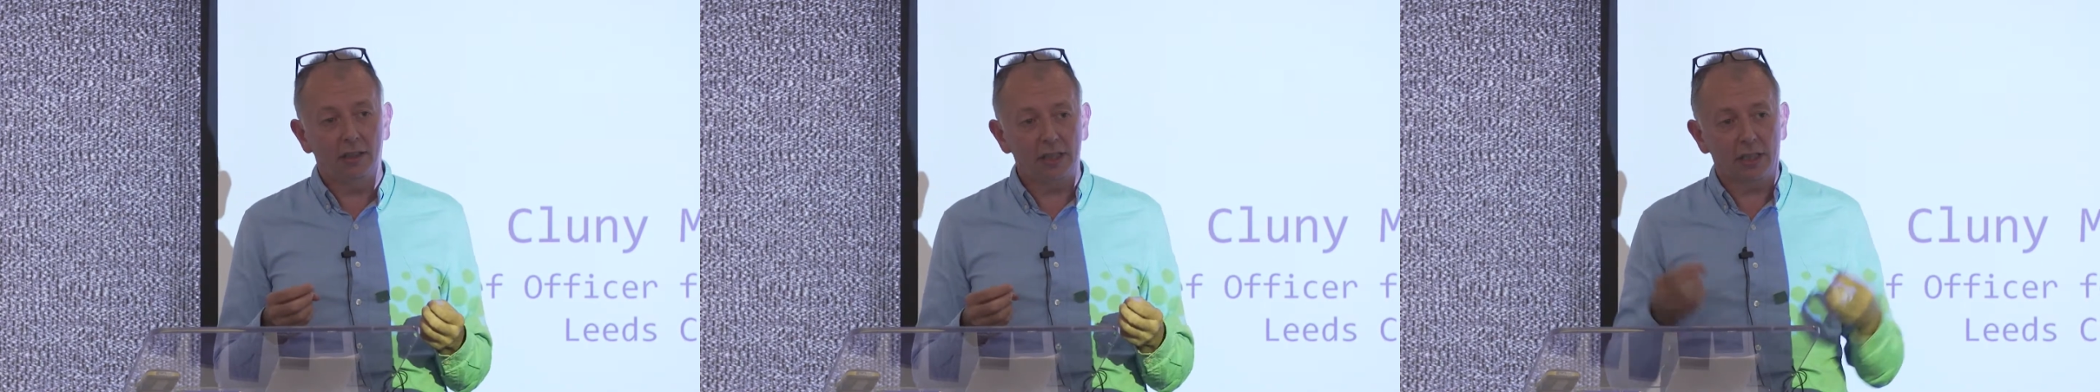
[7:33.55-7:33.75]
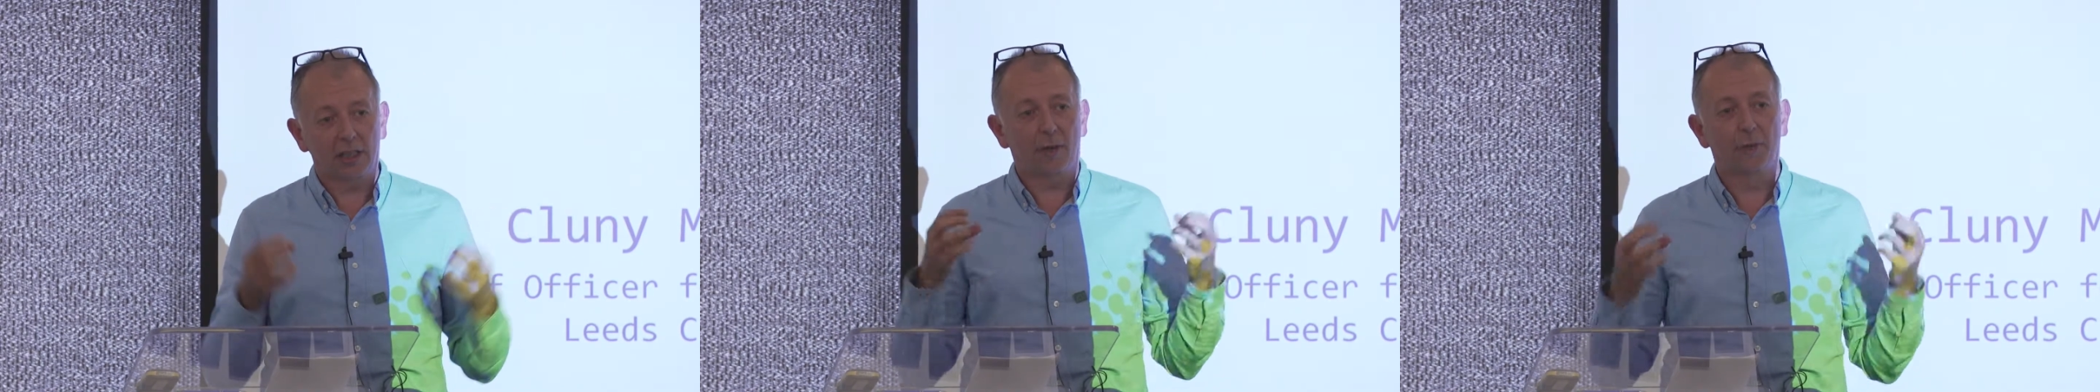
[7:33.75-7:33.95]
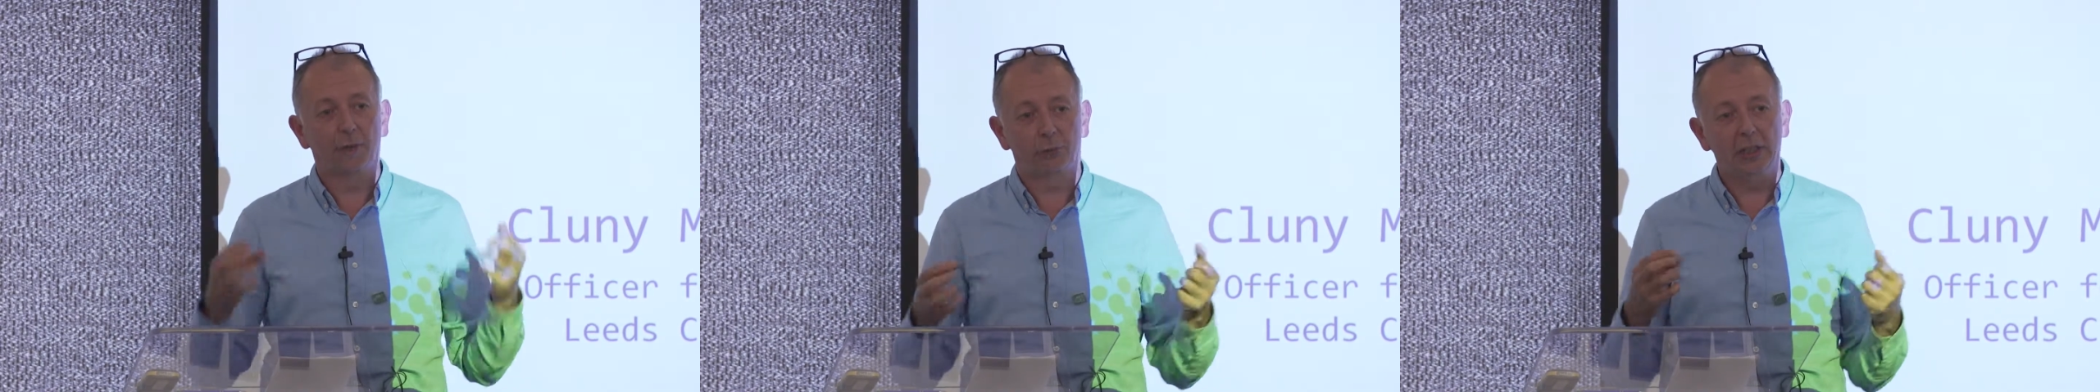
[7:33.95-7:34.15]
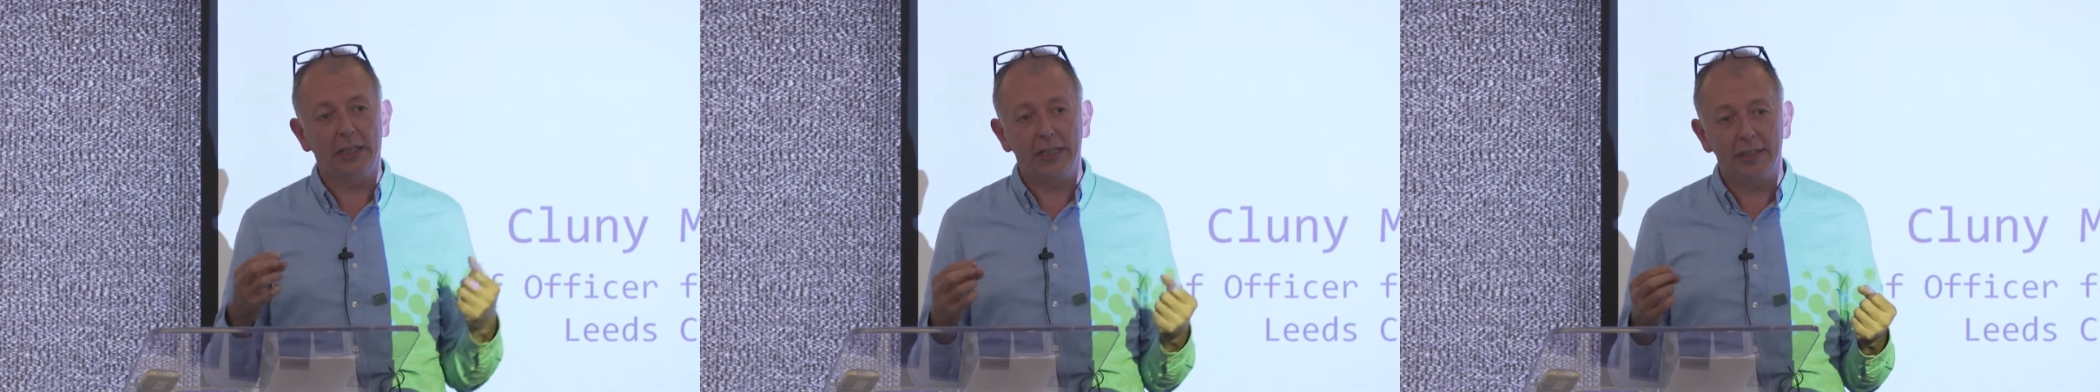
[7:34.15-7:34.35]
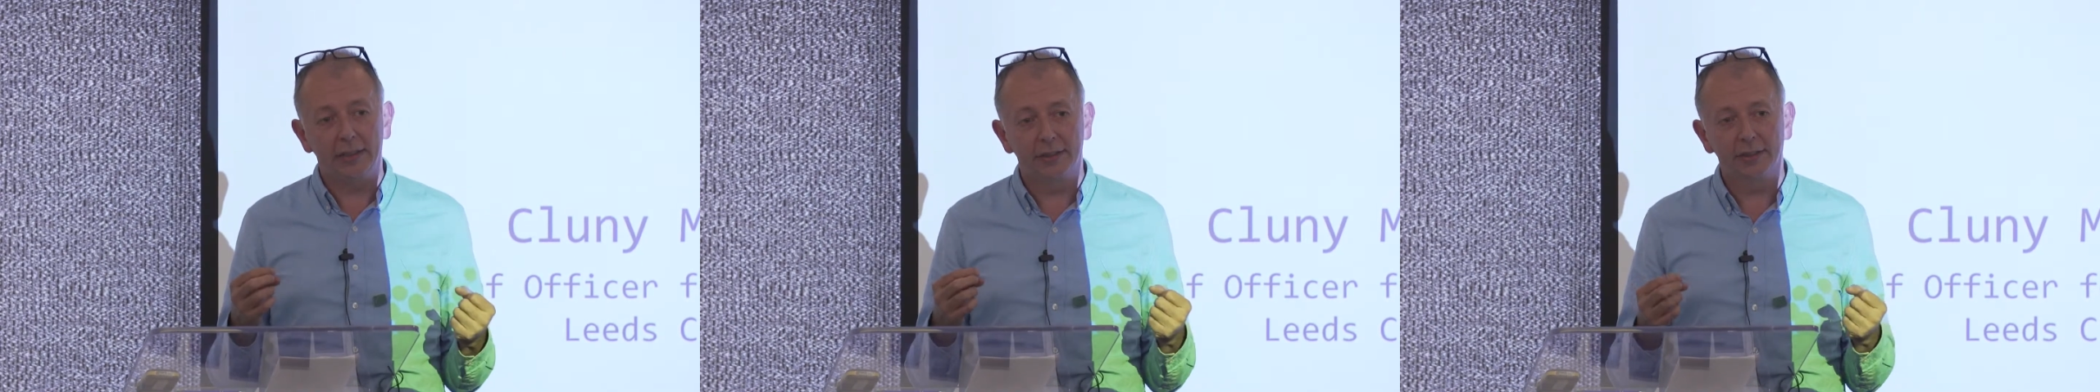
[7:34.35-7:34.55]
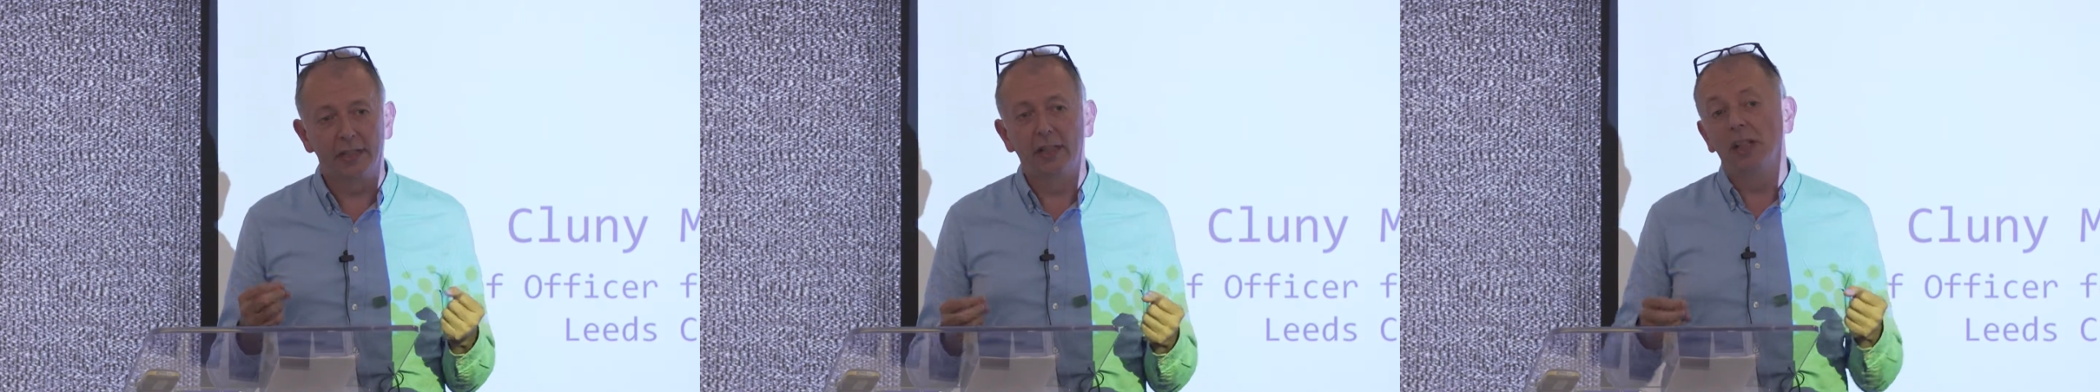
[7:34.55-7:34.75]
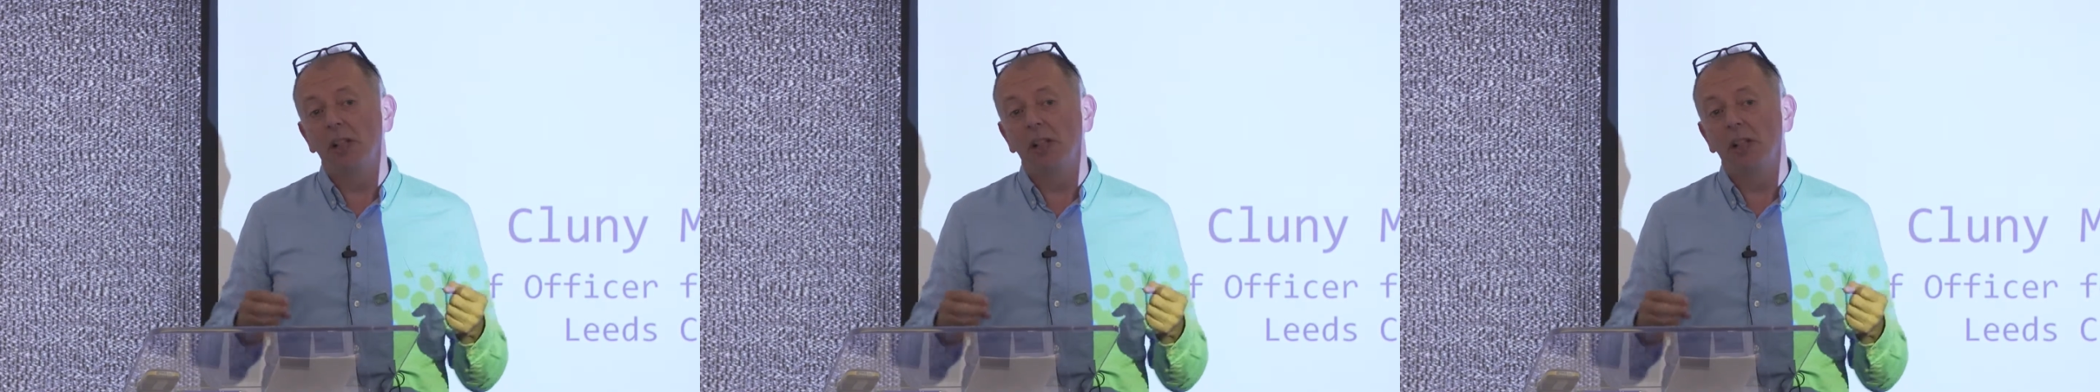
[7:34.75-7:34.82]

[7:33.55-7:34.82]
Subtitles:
you come from Leeds.